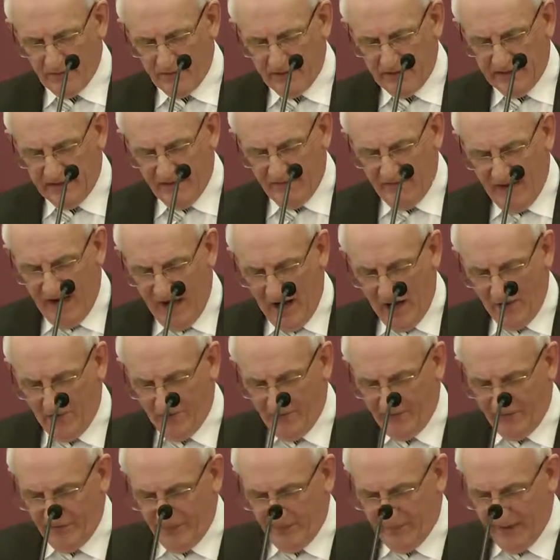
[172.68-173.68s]
Ye have heard
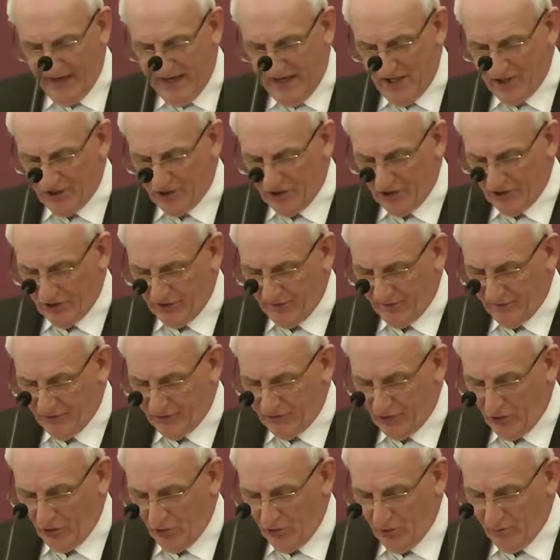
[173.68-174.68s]
of the patience of
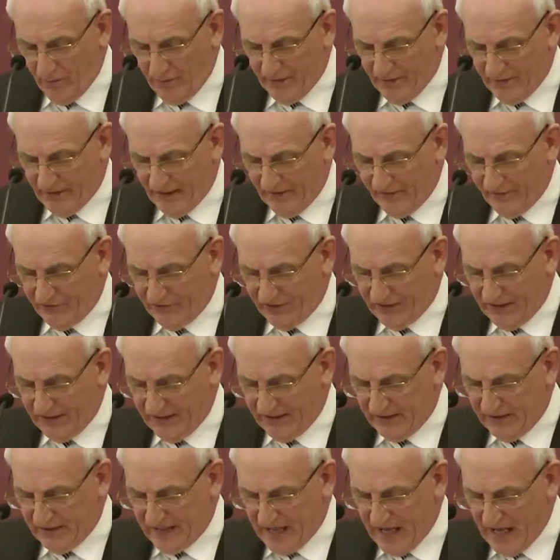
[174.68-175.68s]
Job, and have
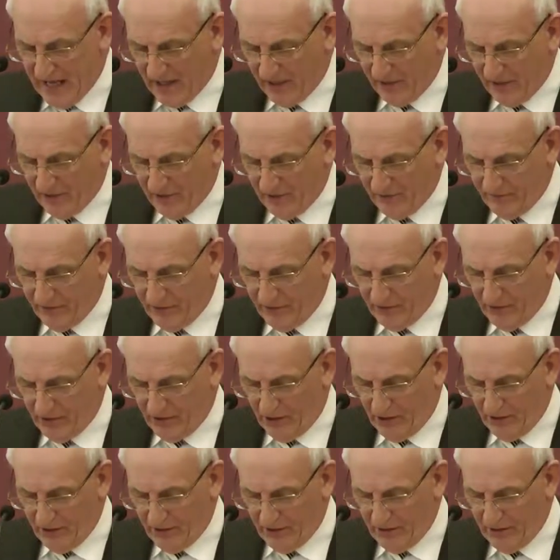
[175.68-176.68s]
seen the end of the
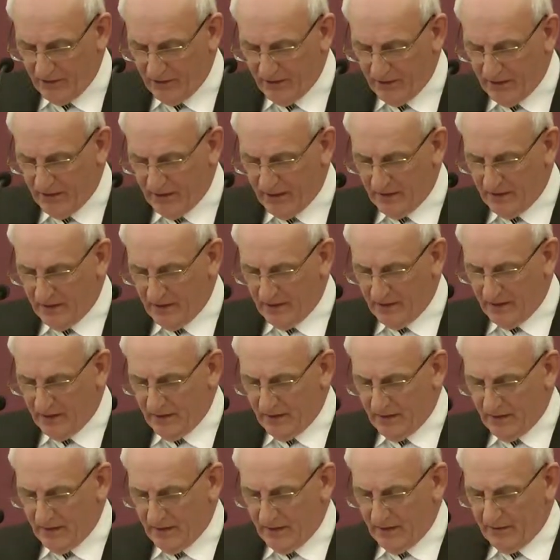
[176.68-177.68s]
Lord,
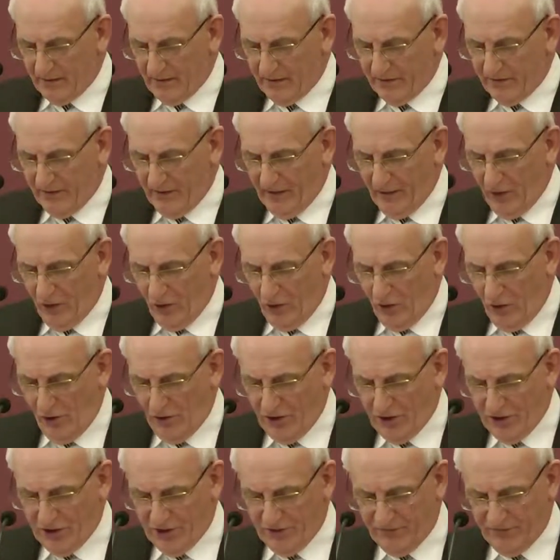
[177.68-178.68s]
that the
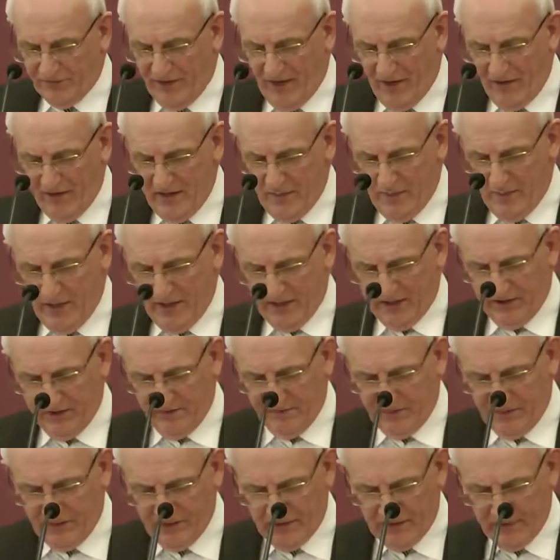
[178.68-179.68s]
Lord is very
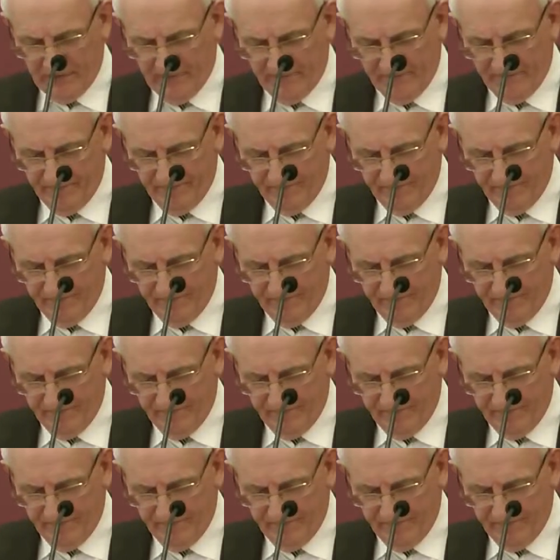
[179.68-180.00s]
pitiful,